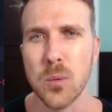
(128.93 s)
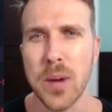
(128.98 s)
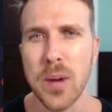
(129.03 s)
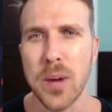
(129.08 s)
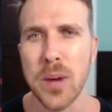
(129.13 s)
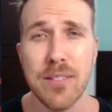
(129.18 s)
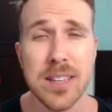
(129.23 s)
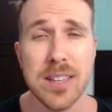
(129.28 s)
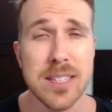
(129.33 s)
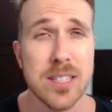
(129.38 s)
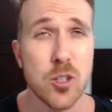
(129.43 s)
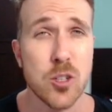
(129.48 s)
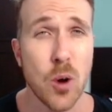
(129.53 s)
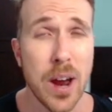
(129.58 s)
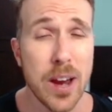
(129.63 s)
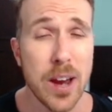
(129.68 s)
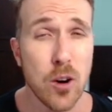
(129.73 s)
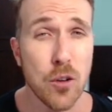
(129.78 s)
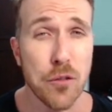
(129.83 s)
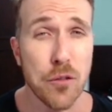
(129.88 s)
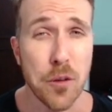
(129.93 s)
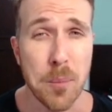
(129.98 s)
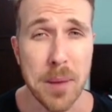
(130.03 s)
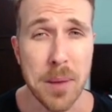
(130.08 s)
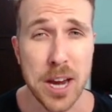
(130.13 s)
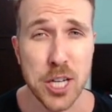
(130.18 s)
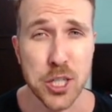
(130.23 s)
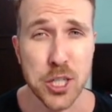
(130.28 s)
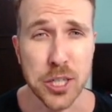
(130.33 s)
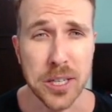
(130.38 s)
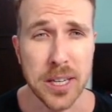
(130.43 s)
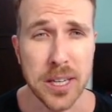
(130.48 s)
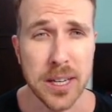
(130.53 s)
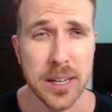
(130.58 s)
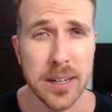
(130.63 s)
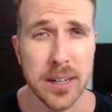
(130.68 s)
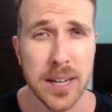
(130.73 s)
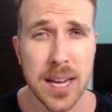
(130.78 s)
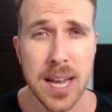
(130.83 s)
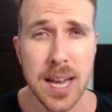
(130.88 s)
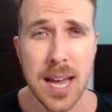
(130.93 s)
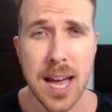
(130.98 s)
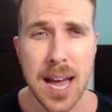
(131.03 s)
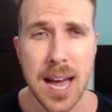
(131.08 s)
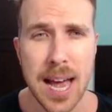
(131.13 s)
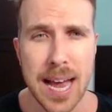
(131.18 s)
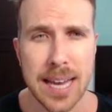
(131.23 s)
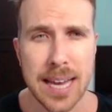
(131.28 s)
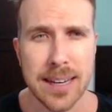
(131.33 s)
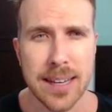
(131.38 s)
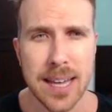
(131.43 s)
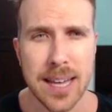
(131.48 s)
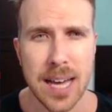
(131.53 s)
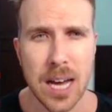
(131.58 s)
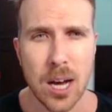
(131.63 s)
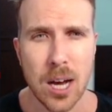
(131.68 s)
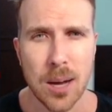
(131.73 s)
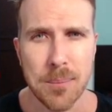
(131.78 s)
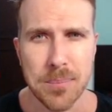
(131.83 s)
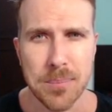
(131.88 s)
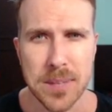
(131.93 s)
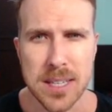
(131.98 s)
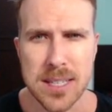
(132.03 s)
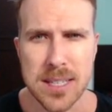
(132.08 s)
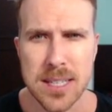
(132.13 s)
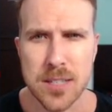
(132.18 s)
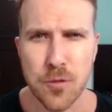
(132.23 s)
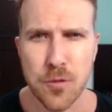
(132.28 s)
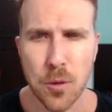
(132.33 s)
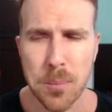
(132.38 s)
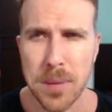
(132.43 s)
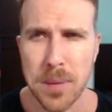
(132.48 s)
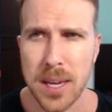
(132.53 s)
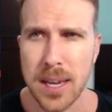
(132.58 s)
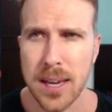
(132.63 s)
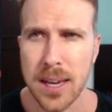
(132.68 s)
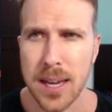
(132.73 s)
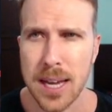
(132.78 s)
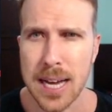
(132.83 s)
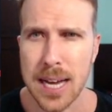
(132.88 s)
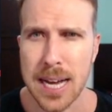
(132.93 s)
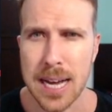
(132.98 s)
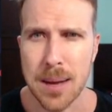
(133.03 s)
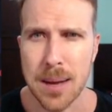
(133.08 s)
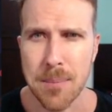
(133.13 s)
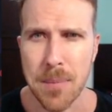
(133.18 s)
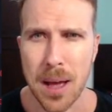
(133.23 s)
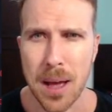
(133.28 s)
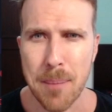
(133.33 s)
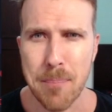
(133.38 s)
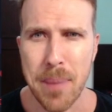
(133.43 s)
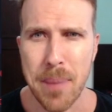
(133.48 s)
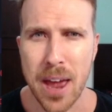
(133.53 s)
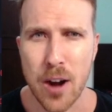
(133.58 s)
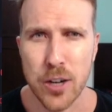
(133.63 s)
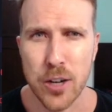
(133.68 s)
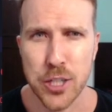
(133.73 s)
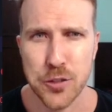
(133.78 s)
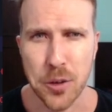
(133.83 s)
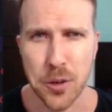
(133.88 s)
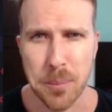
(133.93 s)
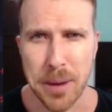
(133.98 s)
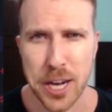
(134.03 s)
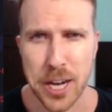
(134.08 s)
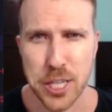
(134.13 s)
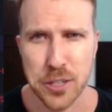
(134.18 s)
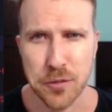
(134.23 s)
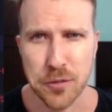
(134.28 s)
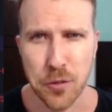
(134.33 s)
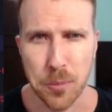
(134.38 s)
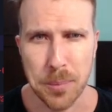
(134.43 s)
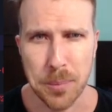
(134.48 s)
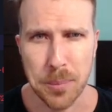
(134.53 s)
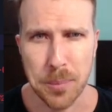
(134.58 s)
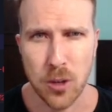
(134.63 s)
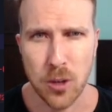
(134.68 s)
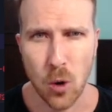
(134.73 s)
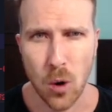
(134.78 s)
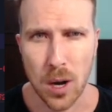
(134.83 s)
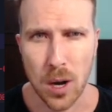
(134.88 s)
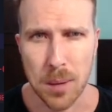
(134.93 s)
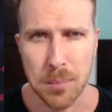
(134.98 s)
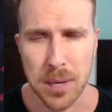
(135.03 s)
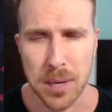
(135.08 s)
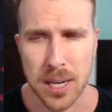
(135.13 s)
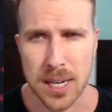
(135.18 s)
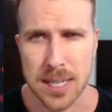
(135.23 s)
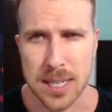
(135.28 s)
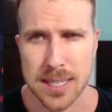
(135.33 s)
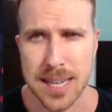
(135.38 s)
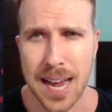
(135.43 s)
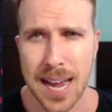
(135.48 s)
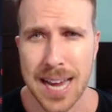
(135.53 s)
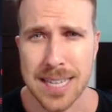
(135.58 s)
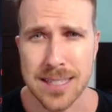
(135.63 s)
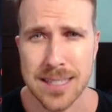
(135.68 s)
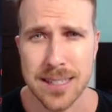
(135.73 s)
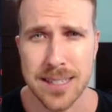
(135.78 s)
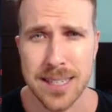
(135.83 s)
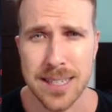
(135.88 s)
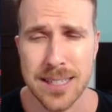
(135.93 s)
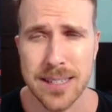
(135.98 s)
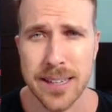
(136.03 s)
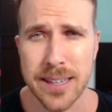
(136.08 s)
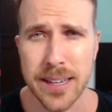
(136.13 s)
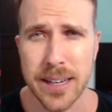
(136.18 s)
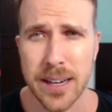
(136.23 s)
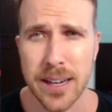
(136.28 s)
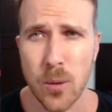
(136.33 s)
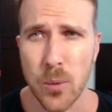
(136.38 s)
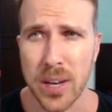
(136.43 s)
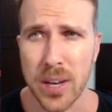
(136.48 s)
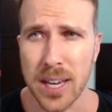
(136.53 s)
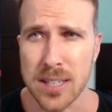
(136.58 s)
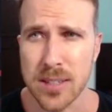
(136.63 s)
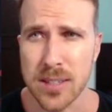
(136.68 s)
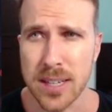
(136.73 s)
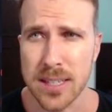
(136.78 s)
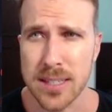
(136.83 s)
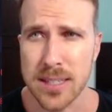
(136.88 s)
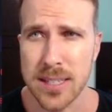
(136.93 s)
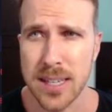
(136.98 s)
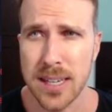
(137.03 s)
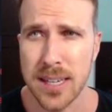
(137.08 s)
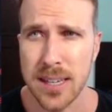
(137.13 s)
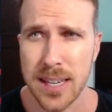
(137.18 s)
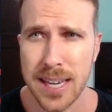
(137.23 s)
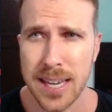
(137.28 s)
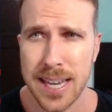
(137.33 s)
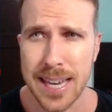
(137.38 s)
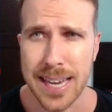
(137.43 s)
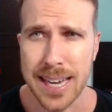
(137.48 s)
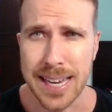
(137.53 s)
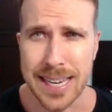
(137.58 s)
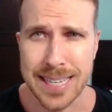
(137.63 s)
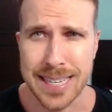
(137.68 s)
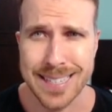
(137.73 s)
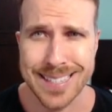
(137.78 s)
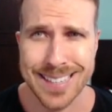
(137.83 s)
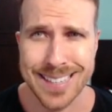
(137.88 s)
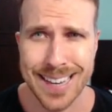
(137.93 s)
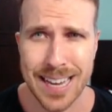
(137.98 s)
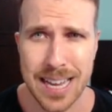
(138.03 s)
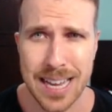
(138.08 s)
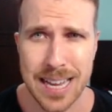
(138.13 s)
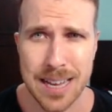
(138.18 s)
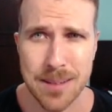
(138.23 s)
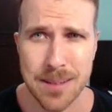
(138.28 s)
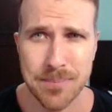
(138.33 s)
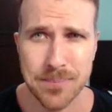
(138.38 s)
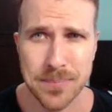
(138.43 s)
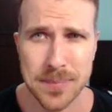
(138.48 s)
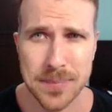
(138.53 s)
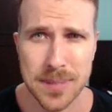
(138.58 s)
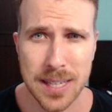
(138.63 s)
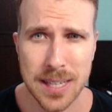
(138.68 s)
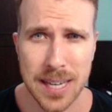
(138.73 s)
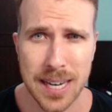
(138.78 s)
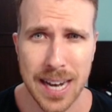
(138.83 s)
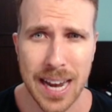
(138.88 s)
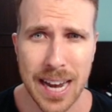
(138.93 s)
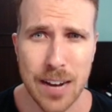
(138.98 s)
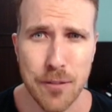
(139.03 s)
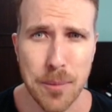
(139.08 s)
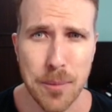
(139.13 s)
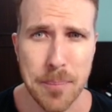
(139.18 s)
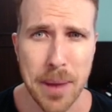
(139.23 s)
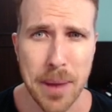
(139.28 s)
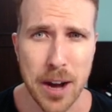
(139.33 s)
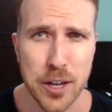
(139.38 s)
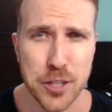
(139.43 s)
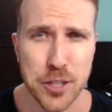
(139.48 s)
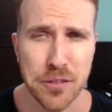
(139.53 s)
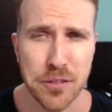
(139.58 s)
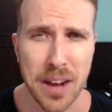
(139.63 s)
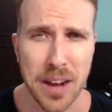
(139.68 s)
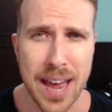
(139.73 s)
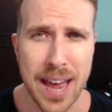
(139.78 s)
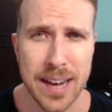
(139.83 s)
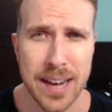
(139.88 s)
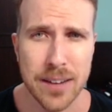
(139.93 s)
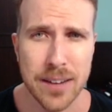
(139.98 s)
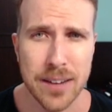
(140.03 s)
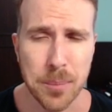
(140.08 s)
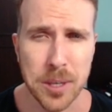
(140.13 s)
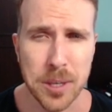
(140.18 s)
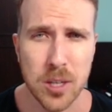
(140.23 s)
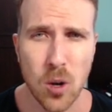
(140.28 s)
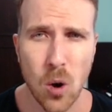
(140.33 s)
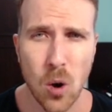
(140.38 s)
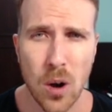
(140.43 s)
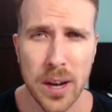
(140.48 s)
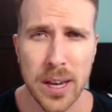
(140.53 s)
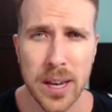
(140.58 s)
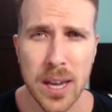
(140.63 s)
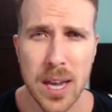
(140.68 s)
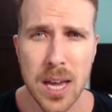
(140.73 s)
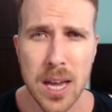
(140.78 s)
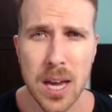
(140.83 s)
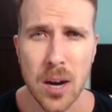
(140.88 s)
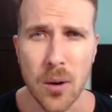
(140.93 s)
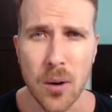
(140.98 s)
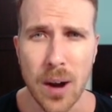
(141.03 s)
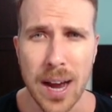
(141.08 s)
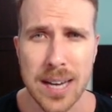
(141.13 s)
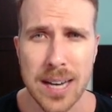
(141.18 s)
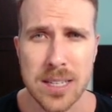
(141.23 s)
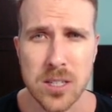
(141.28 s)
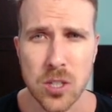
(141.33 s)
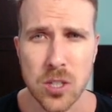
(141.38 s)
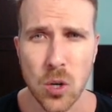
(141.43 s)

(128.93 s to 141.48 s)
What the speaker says: We have this triangle formation here, and this is for me a bearish formation for Bitcoin, because guys, this here, as you can see, is a kind of a bearish flag for Bitcoin, right?